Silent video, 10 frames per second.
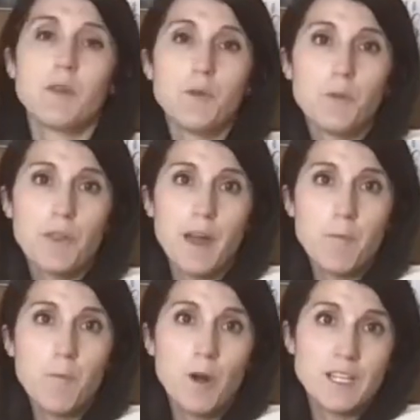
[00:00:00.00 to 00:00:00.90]
you will
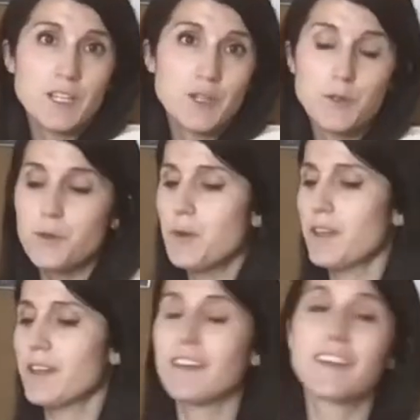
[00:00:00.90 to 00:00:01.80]
then want to
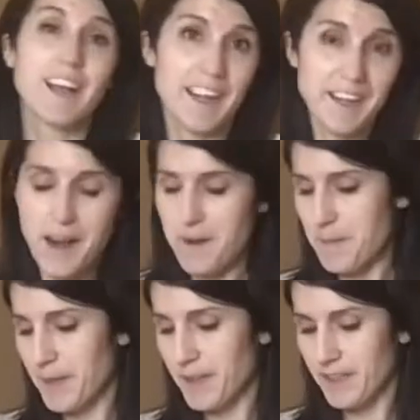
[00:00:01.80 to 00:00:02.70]
cut it
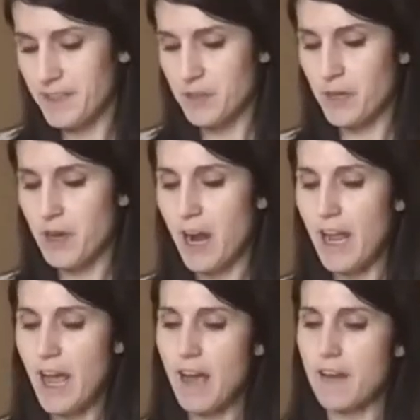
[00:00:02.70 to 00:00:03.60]
up. So here I
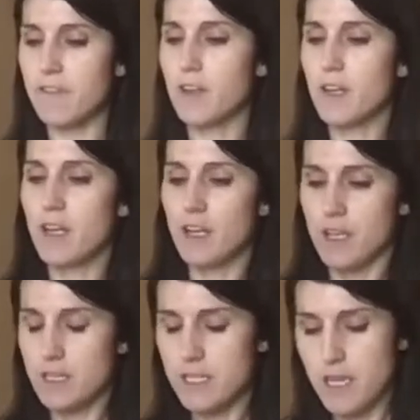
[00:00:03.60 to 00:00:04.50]
have
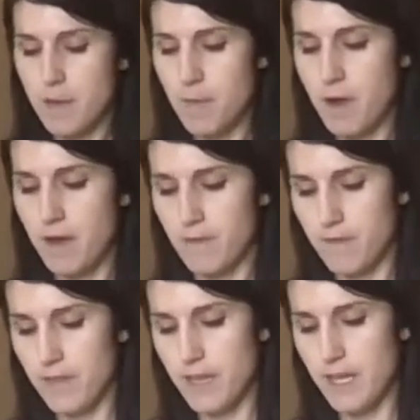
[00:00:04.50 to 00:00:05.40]
some of
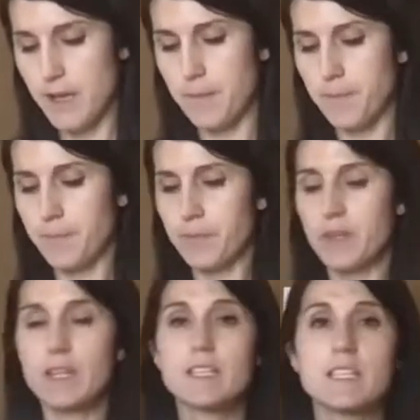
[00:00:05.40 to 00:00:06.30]
the
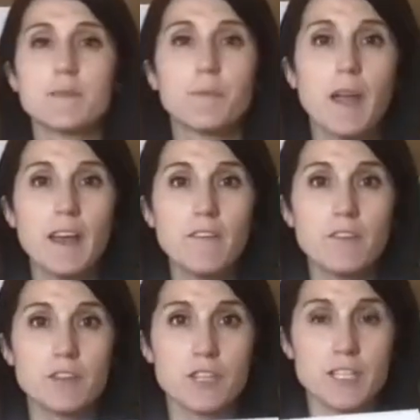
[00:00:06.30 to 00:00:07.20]
display
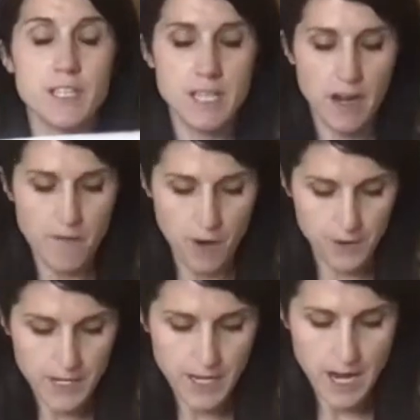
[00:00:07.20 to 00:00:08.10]
versions that I've
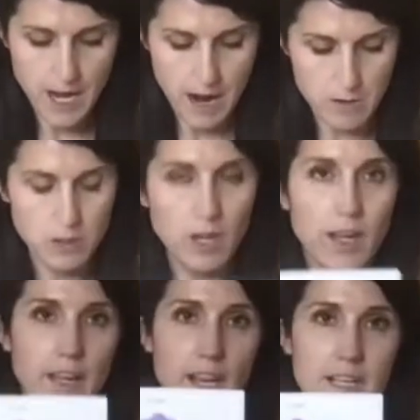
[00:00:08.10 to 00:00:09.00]
already cut out.
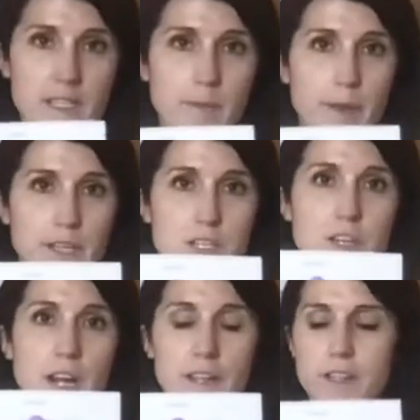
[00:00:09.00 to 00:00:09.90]
It has the
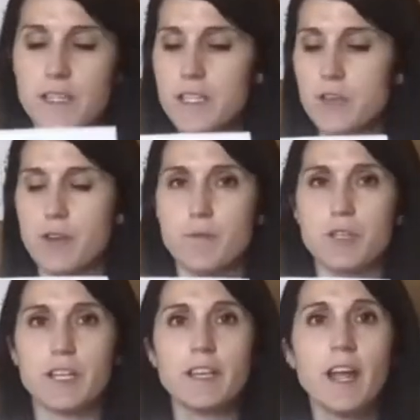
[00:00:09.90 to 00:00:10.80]
picture and the
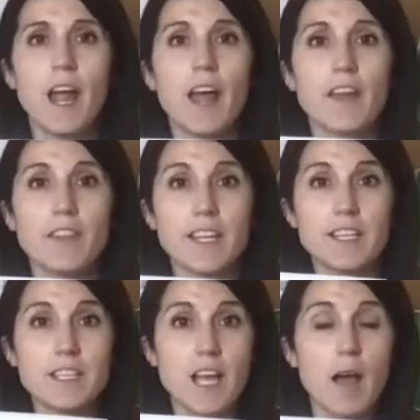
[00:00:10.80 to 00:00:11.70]
description.
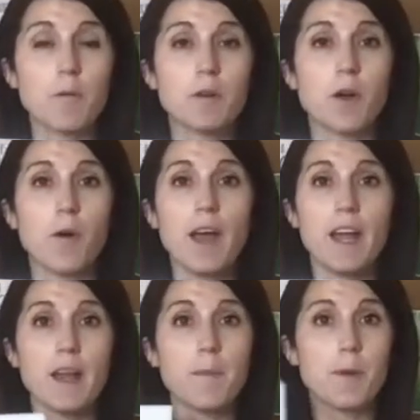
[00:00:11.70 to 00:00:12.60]
These I would go
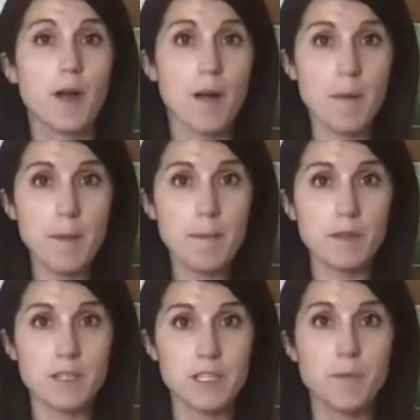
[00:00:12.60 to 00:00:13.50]
ahead and put on my
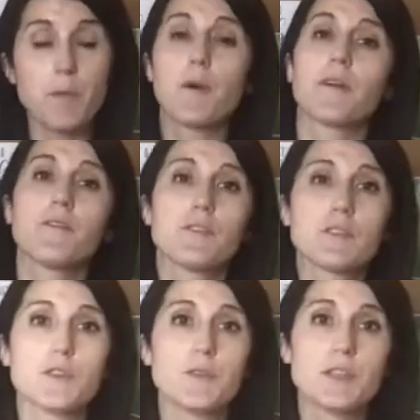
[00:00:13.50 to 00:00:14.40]
bulletin board
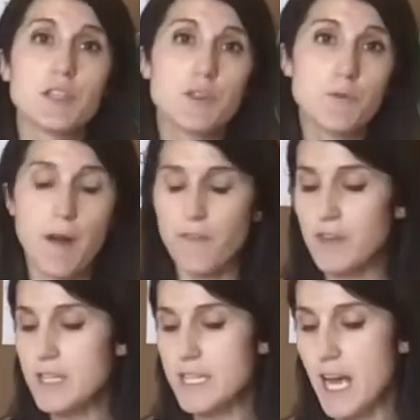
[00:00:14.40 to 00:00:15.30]
for students to
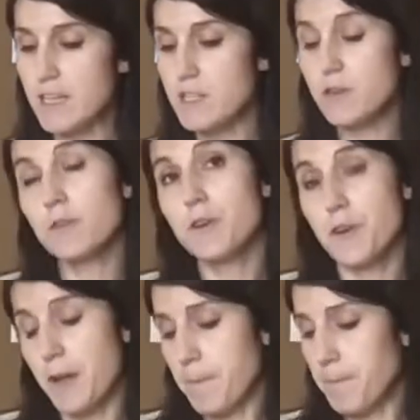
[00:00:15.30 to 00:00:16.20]
reference as they're
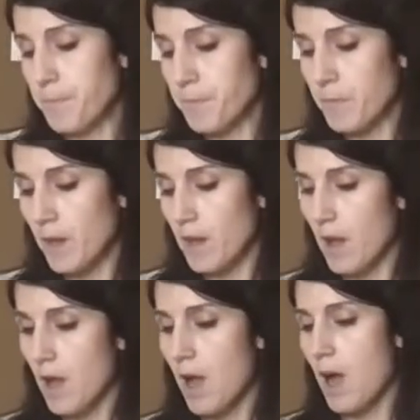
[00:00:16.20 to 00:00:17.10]
learning.
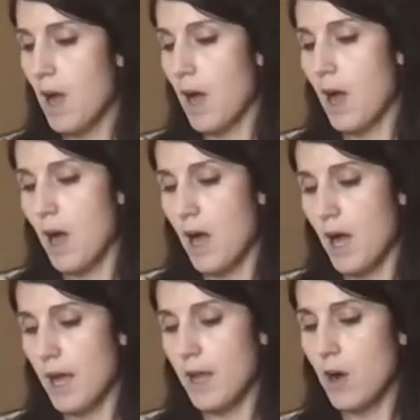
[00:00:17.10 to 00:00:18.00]

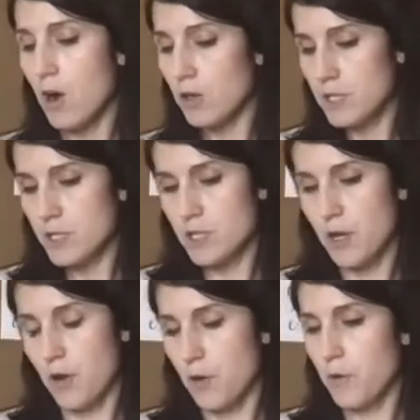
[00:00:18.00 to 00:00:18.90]
I
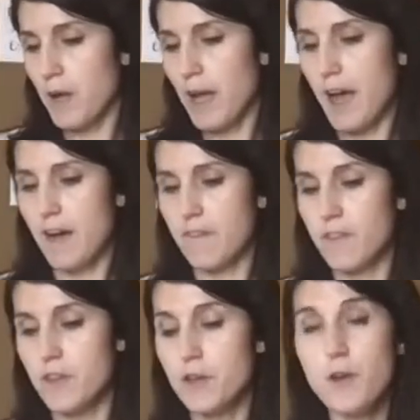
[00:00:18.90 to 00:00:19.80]
also
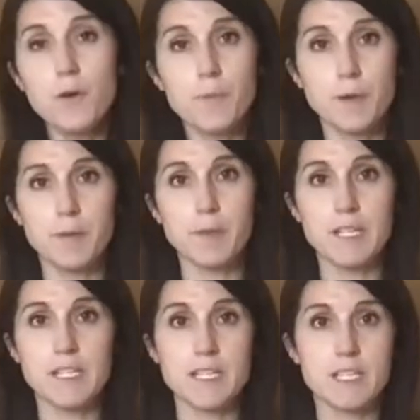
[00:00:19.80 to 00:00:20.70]
have the notebook
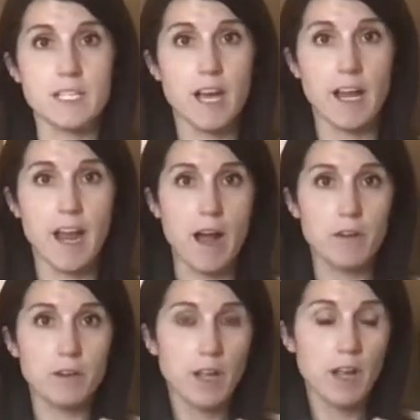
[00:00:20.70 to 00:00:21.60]
pieces cut
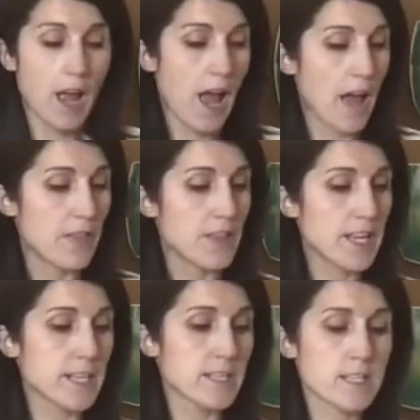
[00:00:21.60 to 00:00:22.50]
out, and
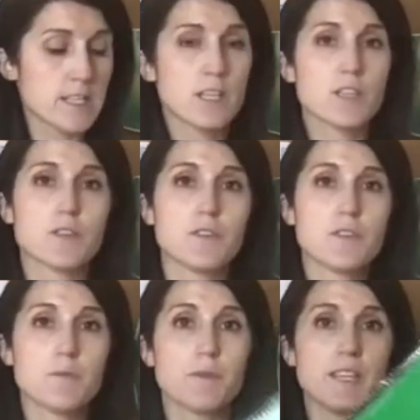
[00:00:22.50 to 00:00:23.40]
these
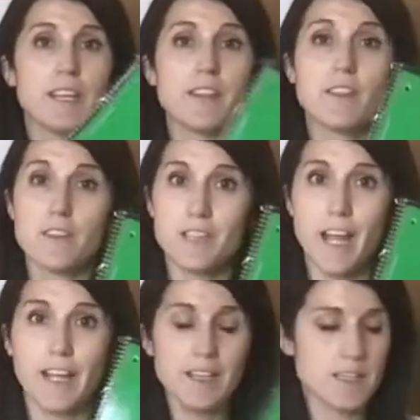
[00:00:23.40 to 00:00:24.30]
students would need their
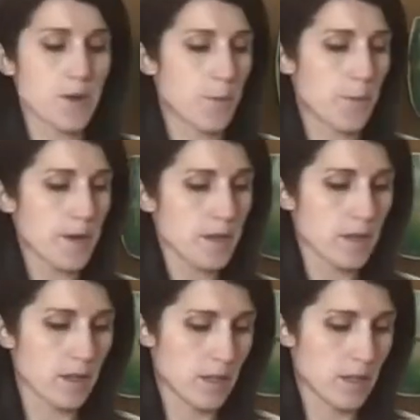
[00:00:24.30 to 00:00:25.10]
science notebook